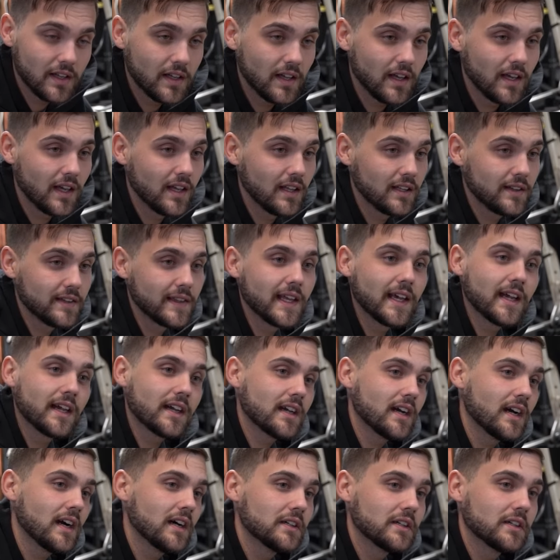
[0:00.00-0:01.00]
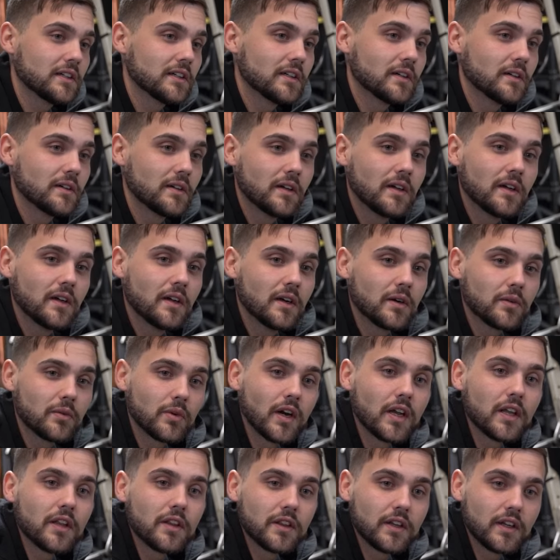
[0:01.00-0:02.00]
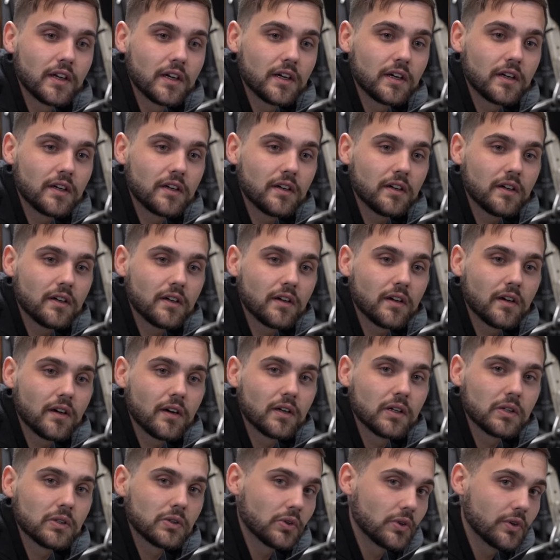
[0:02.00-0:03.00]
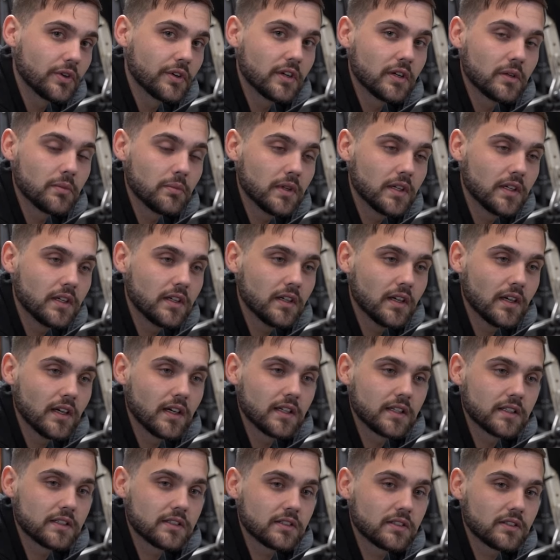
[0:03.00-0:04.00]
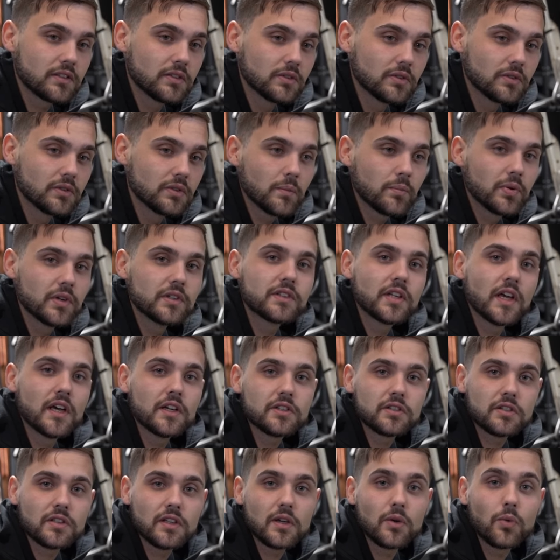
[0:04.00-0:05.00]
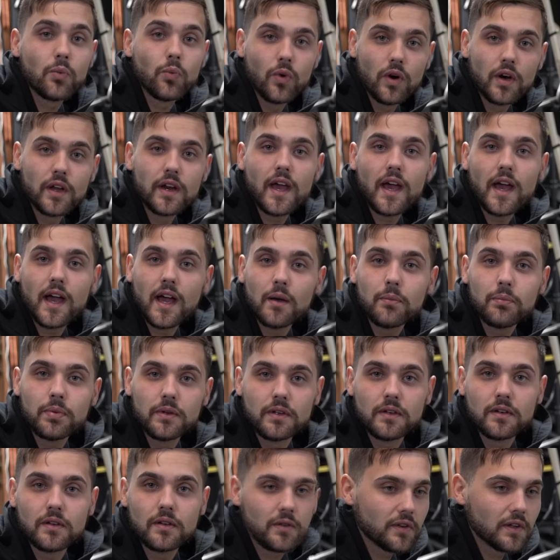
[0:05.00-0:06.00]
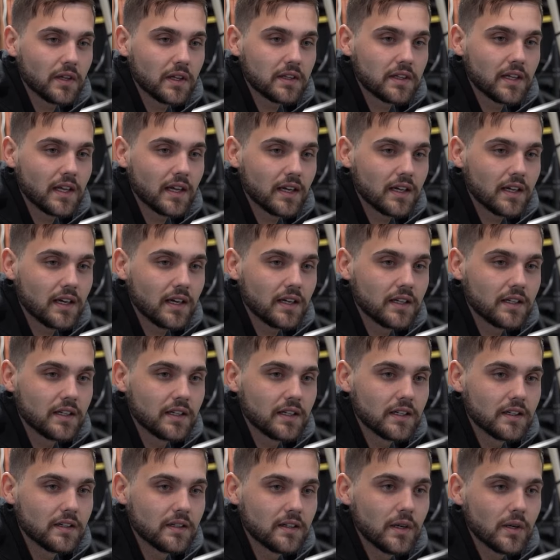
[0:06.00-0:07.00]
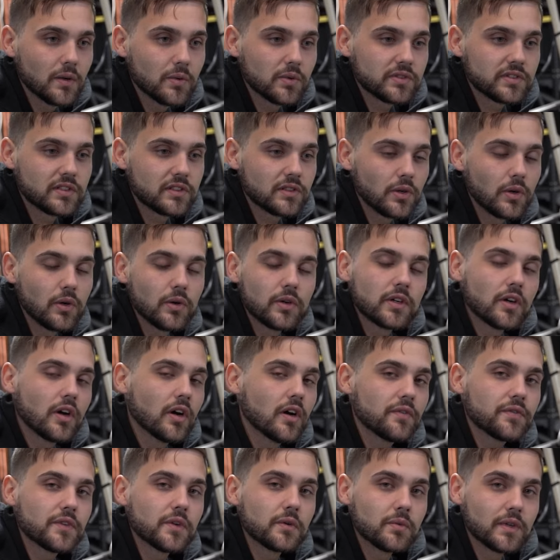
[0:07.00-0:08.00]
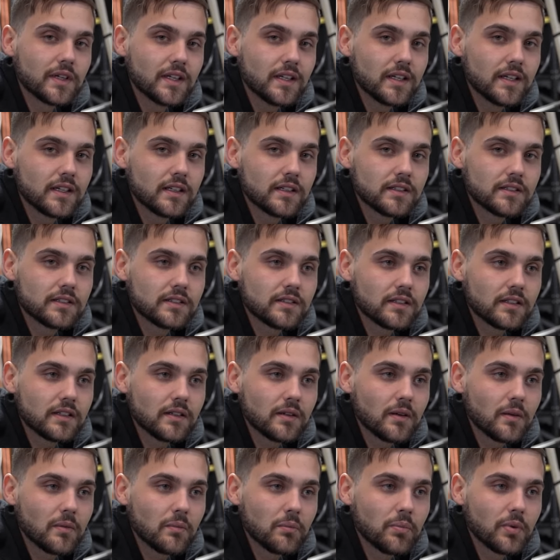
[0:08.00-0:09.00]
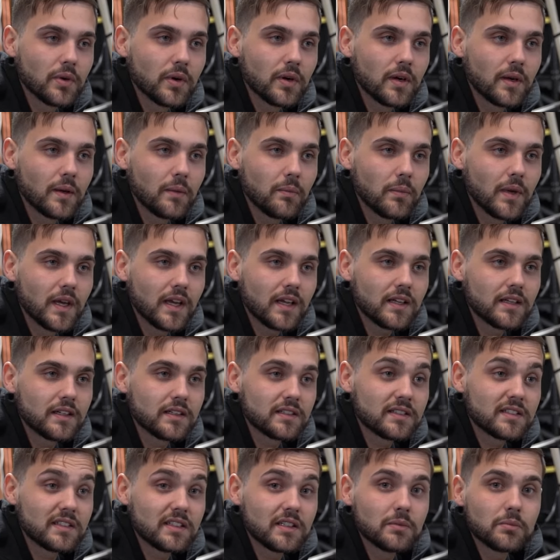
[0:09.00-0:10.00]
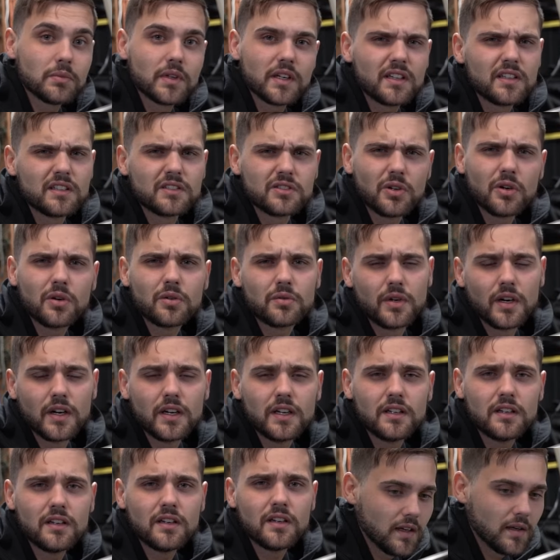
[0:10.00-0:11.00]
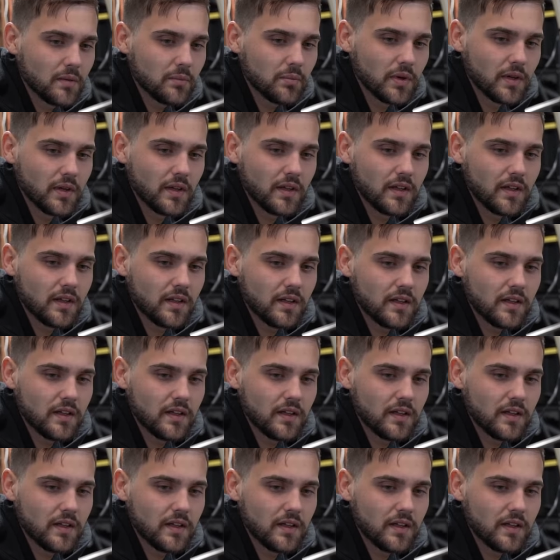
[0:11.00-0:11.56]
and that kind of right there alerted me as to potentially what happened. I feel like that kind of was throwing off the readings, but making it seem like it's all right, but